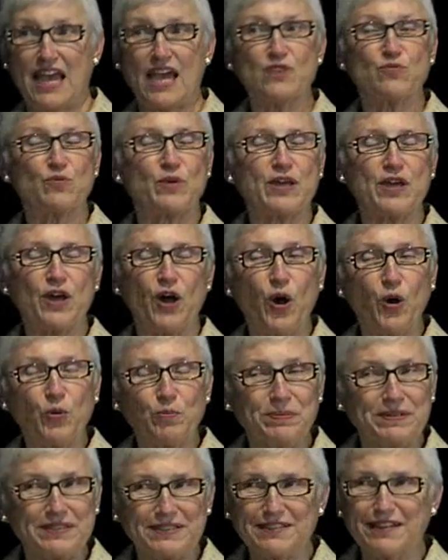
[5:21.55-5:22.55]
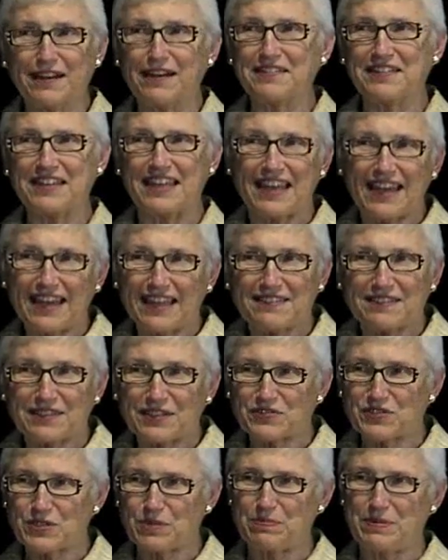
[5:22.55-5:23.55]
and we opened on the 8th
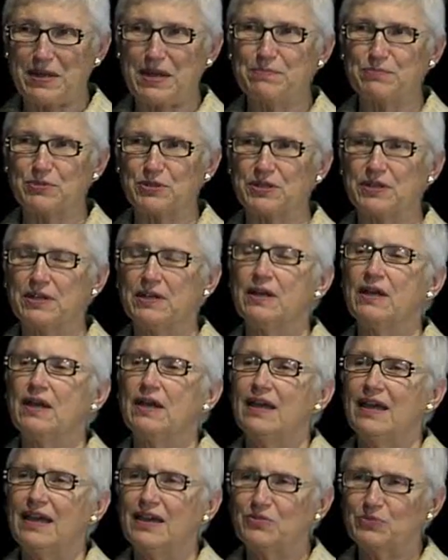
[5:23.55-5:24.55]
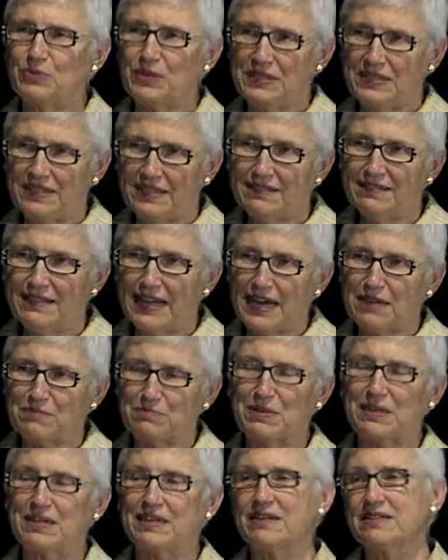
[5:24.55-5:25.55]
of September. And we did that
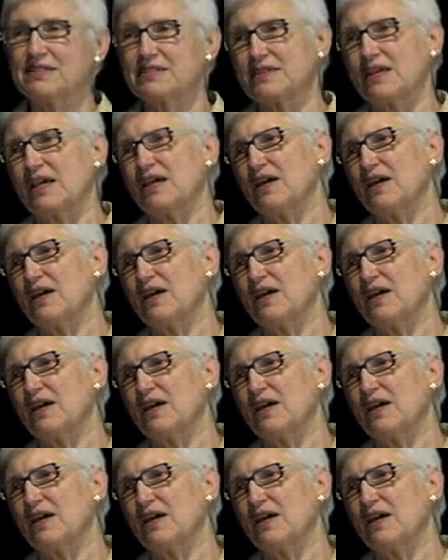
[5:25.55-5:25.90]
because